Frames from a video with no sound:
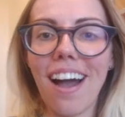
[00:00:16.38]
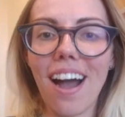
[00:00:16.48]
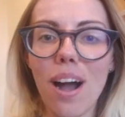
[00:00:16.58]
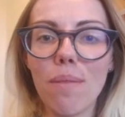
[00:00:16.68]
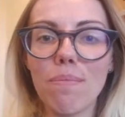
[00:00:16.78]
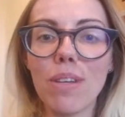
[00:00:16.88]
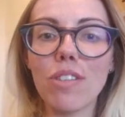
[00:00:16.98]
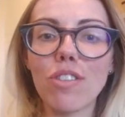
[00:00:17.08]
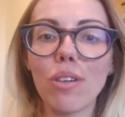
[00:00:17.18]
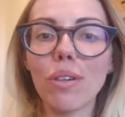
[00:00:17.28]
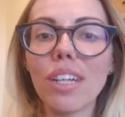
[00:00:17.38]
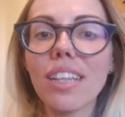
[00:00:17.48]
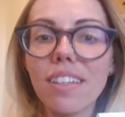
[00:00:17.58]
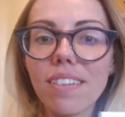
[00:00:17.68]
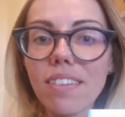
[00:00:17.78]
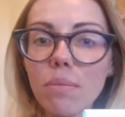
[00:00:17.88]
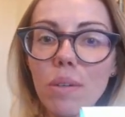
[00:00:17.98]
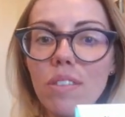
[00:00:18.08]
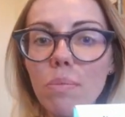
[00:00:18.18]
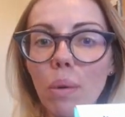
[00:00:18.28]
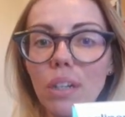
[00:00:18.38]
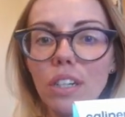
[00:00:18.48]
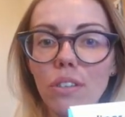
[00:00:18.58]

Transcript: Um, so this is the most important